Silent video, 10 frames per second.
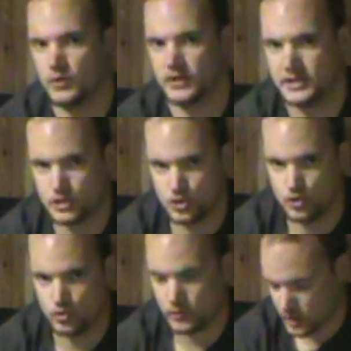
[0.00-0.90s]
willing
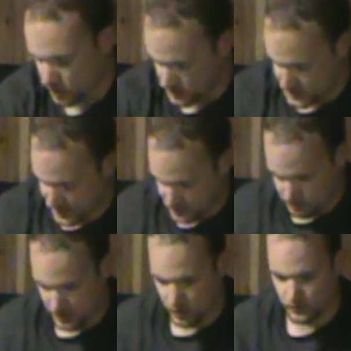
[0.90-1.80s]
to
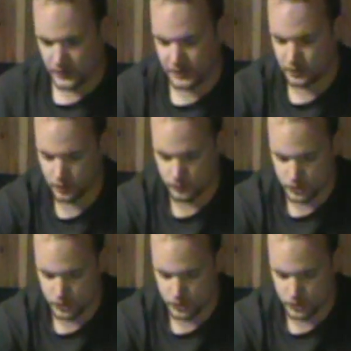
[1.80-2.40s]
contact me over that code.